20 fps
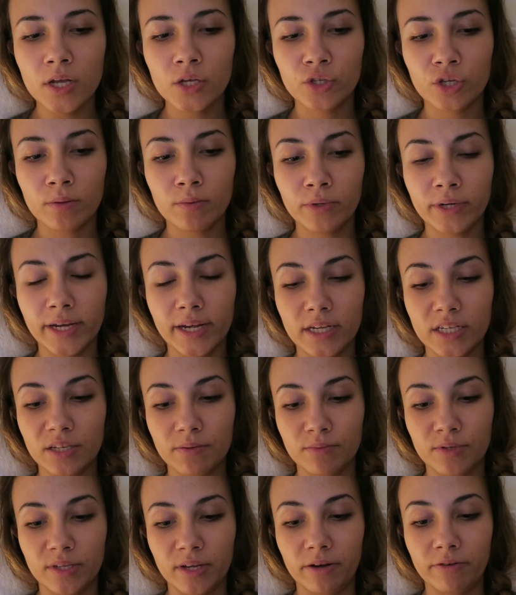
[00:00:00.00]
so I'm looking at
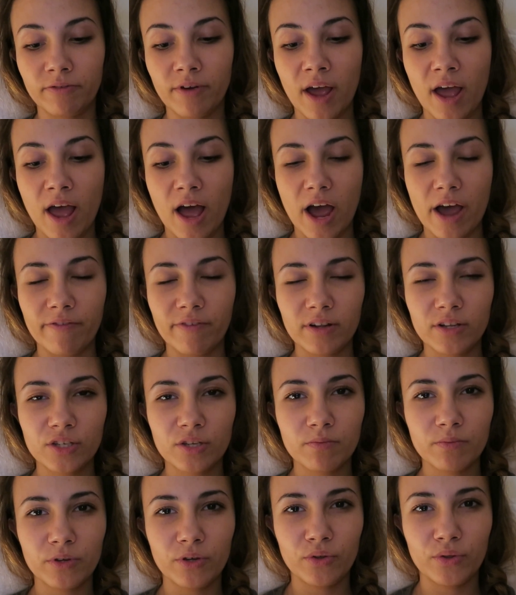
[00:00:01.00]
some stuff I found
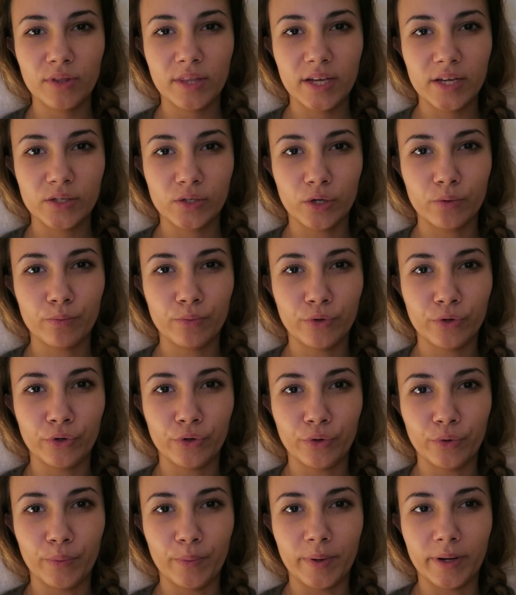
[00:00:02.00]
some cute things on
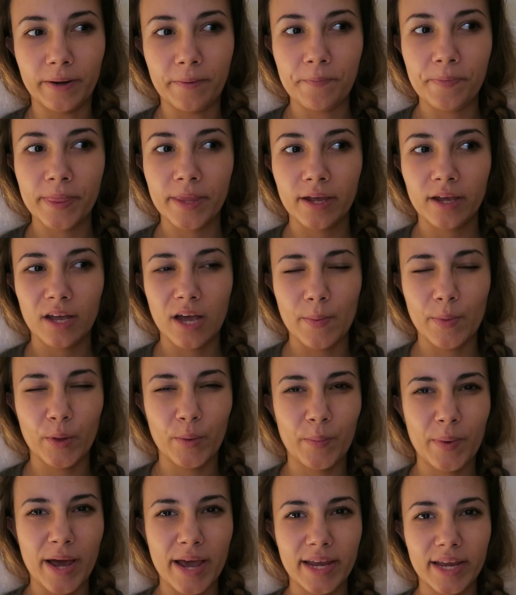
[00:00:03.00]
Boohoo but I'm
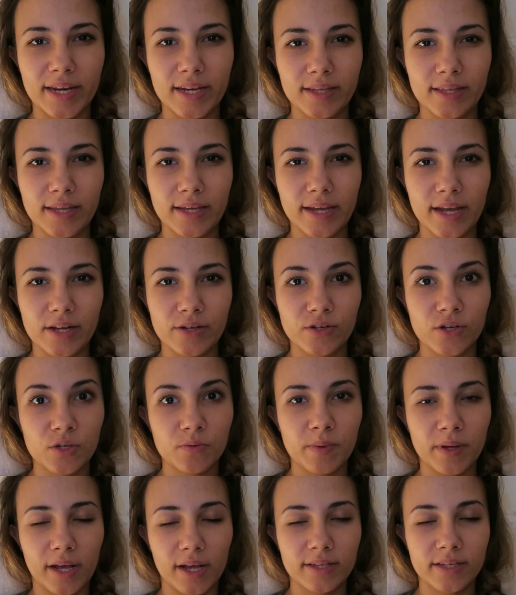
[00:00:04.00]
not buying anything yet
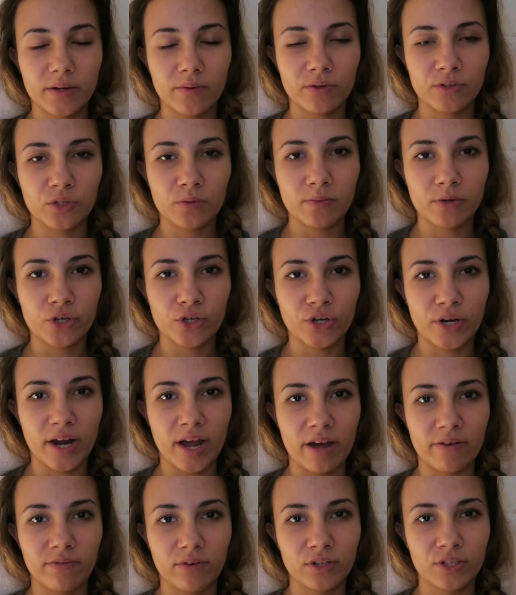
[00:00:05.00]
just because I want to make sure I
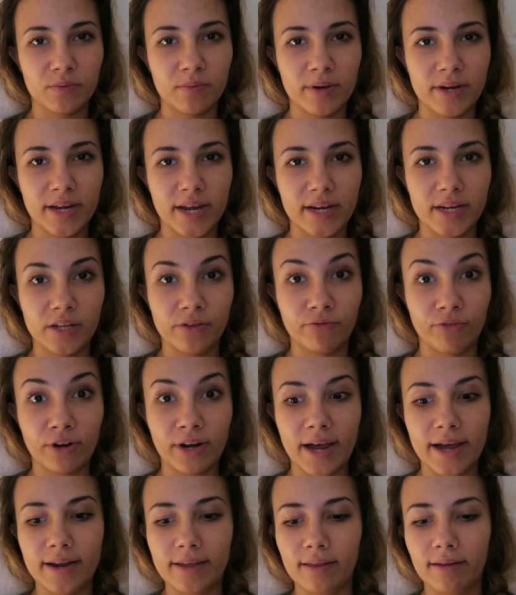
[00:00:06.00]
have all the money I need for
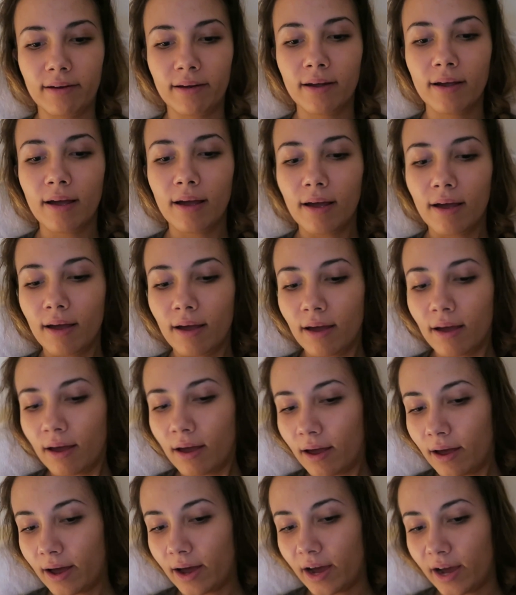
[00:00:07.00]
Canada
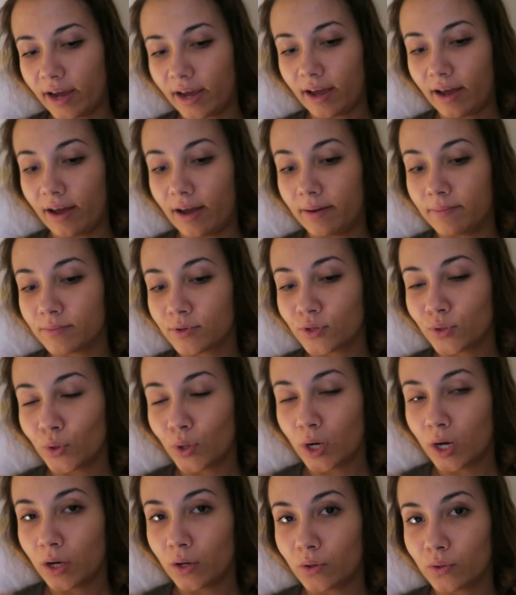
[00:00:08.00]
I am
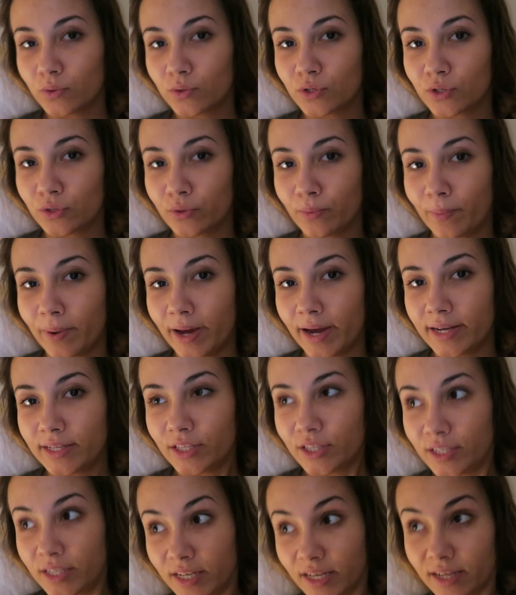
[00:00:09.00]
so close to buying
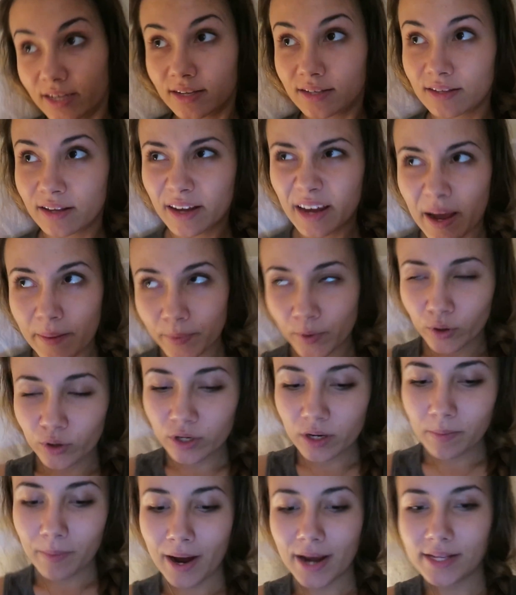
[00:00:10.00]
tickets like I'm not
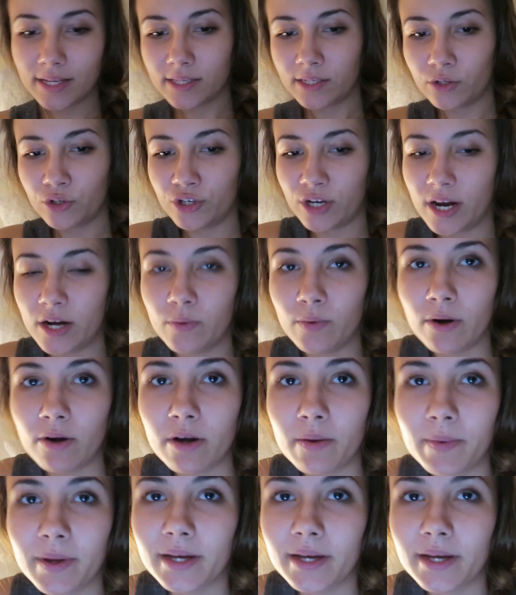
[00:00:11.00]
gonna buy it until January